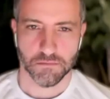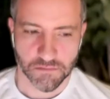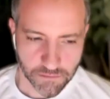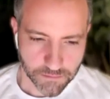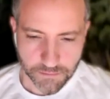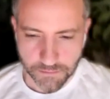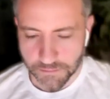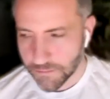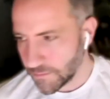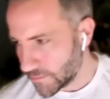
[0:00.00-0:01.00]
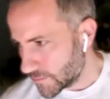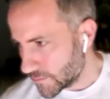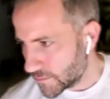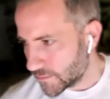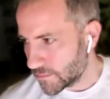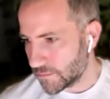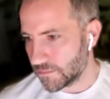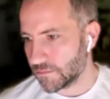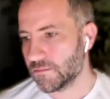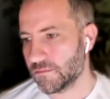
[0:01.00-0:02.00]
my experience, strength, and
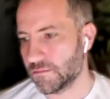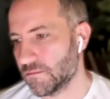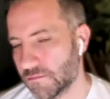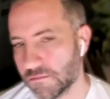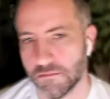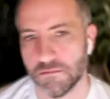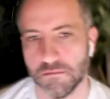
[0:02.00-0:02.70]
hope in